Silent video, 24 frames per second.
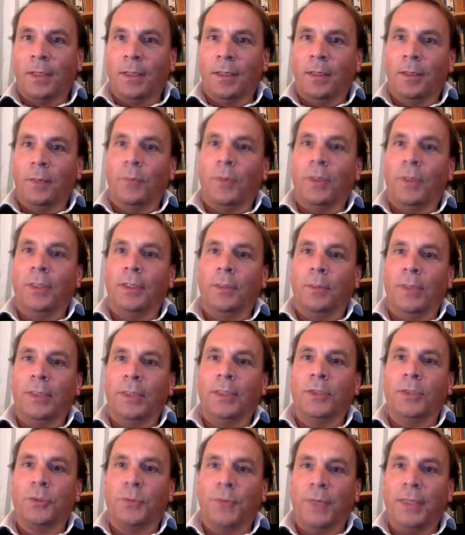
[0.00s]
uh, when, when
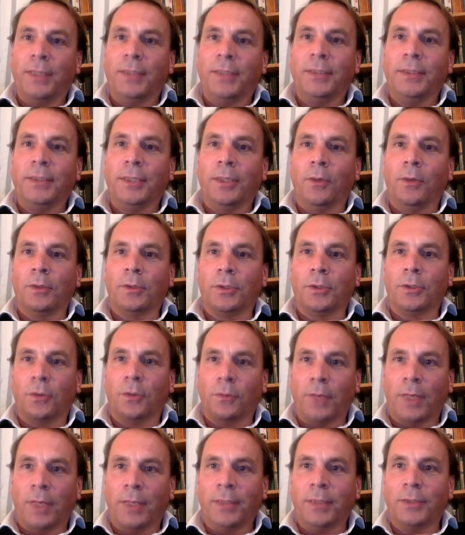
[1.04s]
a 20-year-old
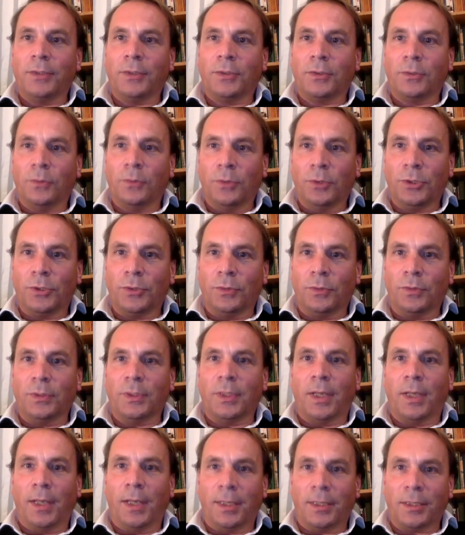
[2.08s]
Quranic school student
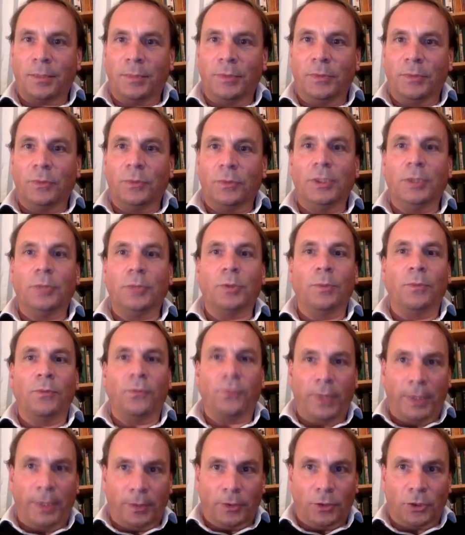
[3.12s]
asked me to teach him
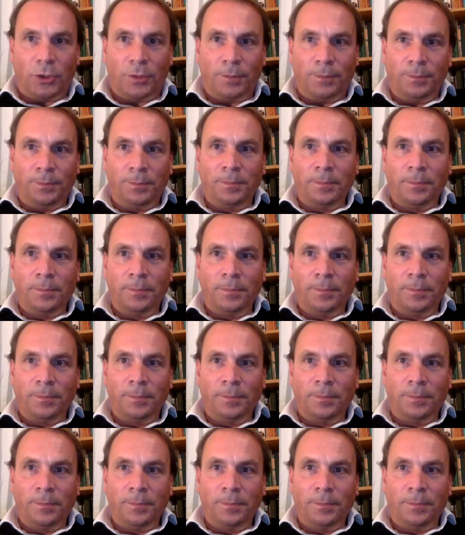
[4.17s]
French.